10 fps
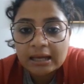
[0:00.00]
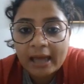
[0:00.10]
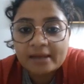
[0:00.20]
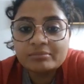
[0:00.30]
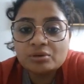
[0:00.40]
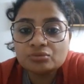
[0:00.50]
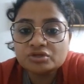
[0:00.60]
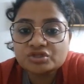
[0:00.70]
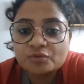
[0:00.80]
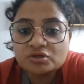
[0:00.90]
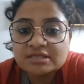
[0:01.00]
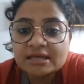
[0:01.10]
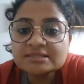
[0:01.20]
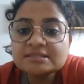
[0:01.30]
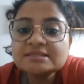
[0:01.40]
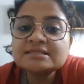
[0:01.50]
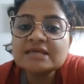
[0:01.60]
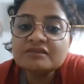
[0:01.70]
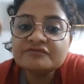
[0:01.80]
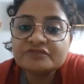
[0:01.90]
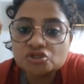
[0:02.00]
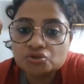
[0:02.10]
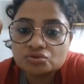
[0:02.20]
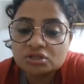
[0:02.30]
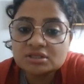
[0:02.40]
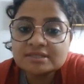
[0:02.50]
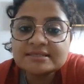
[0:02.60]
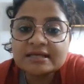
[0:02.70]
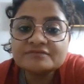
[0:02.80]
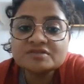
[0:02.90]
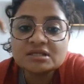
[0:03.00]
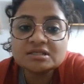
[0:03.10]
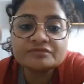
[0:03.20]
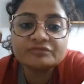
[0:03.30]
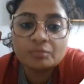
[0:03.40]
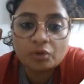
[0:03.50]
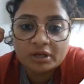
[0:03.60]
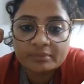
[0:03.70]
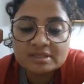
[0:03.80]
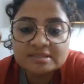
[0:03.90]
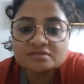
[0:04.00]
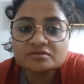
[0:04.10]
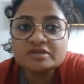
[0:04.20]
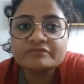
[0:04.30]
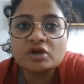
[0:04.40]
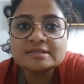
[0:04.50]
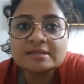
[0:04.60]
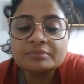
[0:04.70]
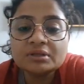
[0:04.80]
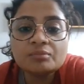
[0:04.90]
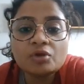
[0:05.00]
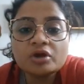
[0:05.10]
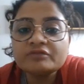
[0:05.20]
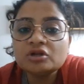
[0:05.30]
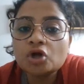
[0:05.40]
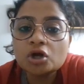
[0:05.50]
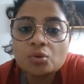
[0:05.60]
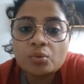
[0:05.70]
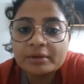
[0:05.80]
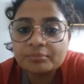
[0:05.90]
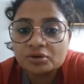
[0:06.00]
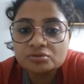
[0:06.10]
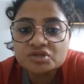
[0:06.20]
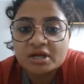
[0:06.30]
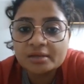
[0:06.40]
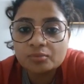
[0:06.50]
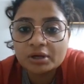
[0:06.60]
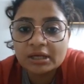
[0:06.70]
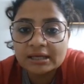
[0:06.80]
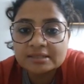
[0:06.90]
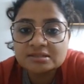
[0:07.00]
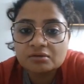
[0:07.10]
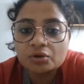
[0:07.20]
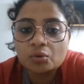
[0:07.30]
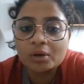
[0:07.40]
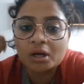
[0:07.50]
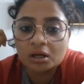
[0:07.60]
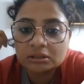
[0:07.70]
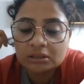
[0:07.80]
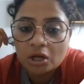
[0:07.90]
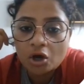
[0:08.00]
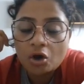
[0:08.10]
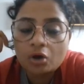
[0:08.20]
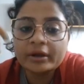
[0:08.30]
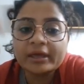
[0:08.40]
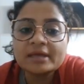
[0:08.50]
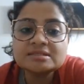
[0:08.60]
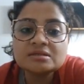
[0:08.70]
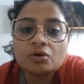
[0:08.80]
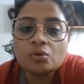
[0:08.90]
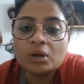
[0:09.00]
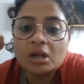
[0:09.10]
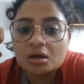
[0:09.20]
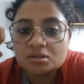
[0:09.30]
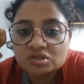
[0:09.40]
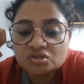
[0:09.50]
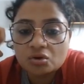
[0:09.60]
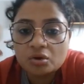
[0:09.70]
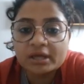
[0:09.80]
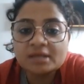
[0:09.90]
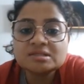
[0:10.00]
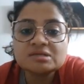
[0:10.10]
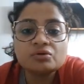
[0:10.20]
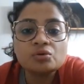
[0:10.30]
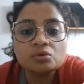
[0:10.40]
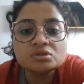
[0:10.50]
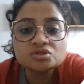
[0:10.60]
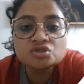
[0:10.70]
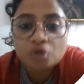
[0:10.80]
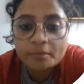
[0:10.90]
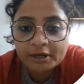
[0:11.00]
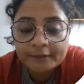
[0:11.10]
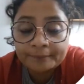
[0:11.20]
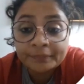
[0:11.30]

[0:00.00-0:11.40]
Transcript: an immune response against the self tissues or the self cells of the body. Means, say for example, the body will not go and produce antibody against our own heart, or against our own lungs, or against our own stomach.